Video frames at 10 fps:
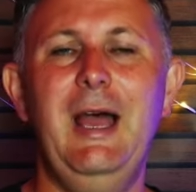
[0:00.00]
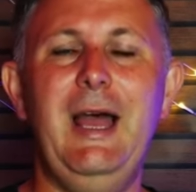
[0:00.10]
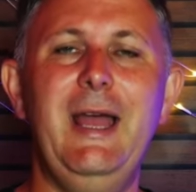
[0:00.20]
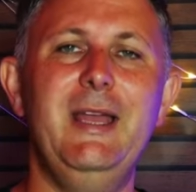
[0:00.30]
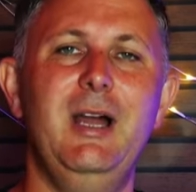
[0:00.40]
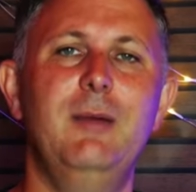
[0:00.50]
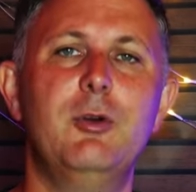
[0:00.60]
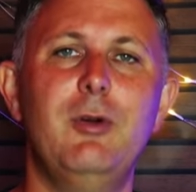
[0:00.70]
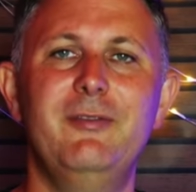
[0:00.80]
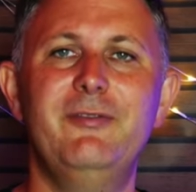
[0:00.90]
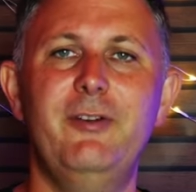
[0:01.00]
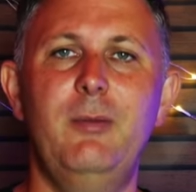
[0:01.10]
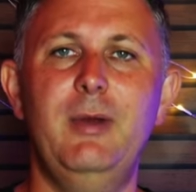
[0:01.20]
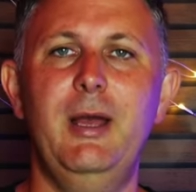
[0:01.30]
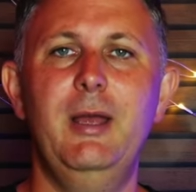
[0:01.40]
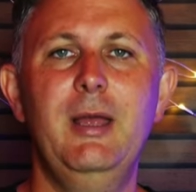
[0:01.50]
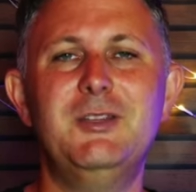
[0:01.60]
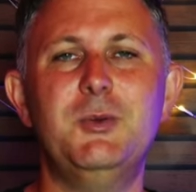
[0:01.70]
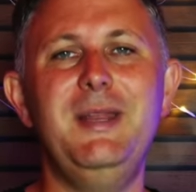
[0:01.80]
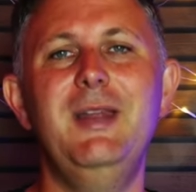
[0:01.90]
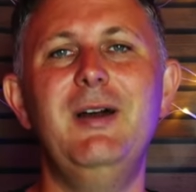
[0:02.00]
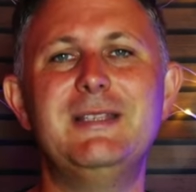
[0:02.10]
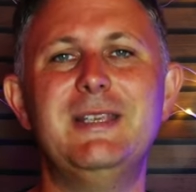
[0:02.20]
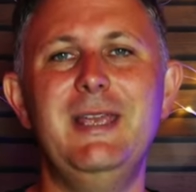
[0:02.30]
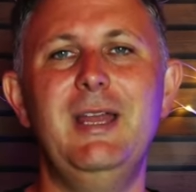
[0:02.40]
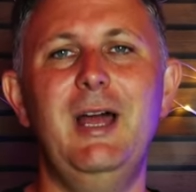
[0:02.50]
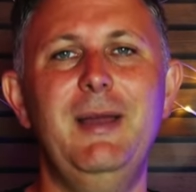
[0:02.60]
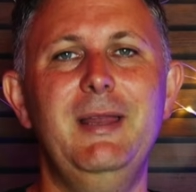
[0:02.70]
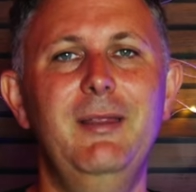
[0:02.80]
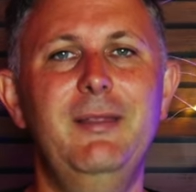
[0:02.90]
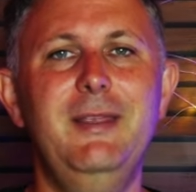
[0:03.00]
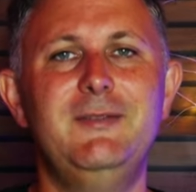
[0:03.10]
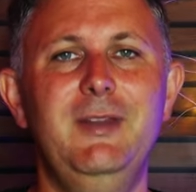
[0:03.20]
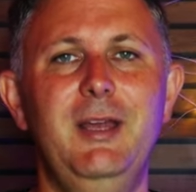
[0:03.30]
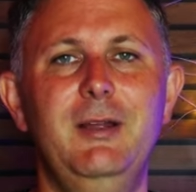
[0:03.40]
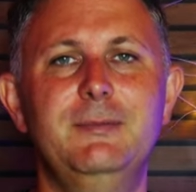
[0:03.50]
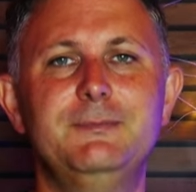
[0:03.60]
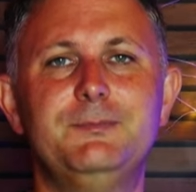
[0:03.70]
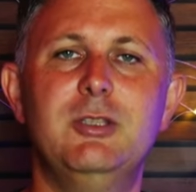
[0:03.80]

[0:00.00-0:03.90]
Hey, I'm Graham Farmer. In 2019, I made this video.